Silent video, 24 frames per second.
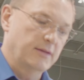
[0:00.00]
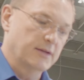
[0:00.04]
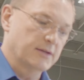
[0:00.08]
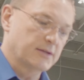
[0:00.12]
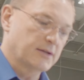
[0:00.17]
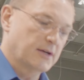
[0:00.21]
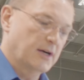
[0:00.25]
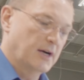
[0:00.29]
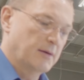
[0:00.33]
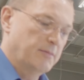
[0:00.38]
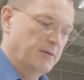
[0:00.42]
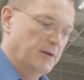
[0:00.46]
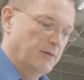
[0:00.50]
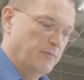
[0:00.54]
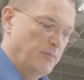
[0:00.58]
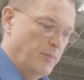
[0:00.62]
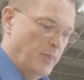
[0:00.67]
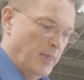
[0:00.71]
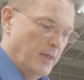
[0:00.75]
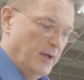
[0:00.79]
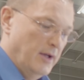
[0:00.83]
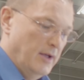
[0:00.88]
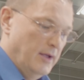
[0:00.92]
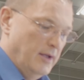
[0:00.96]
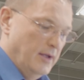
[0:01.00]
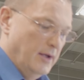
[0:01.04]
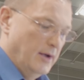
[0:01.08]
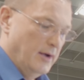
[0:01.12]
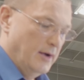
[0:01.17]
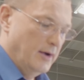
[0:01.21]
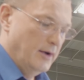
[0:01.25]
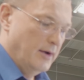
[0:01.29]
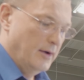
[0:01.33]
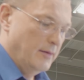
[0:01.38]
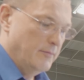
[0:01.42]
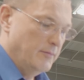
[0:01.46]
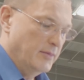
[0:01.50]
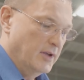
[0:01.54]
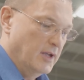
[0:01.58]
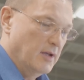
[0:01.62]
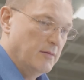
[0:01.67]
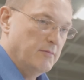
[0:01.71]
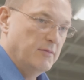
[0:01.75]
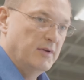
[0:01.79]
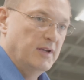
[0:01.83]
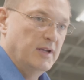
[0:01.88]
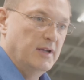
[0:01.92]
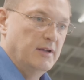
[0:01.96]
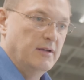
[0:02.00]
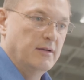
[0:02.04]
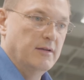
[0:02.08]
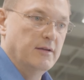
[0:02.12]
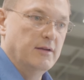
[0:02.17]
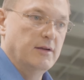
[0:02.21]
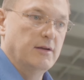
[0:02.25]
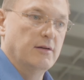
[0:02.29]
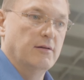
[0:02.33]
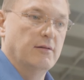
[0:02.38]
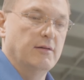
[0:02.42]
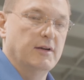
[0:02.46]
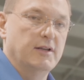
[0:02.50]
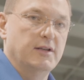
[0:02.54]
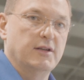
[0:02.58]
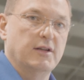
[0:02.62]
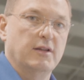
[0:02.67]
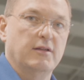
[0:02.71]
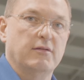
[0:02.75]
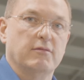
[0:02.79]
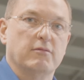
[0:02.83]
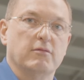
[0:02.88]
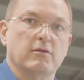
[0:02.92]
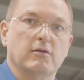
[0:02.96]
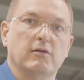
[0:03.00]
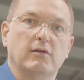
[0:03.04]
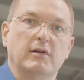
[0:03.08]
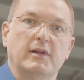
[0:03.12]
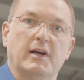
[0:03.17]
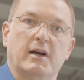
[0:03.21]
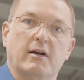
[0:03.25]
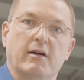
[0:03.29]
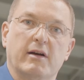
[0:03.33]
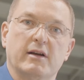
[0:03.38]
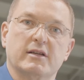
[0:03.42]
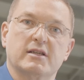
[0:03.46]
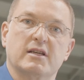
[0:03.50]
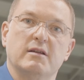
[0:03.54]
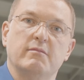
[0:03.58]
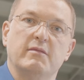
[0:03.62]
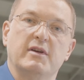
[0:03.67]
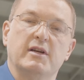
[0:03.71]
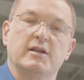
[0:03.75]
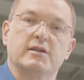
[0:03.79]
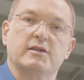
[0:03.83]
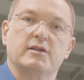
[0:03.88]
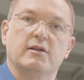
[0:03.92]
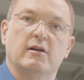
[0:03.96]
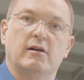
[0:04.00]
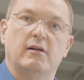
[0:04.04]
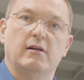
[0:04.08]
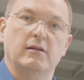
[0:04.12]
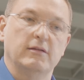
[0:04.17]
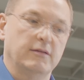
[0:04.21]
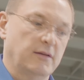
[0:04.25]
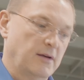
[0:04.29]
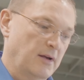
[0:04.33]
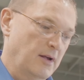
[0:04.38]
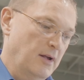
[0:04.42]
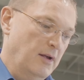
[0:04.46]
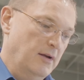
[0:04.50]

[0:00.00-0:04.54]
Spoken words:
This carpet can be, in the rural areas, can be installed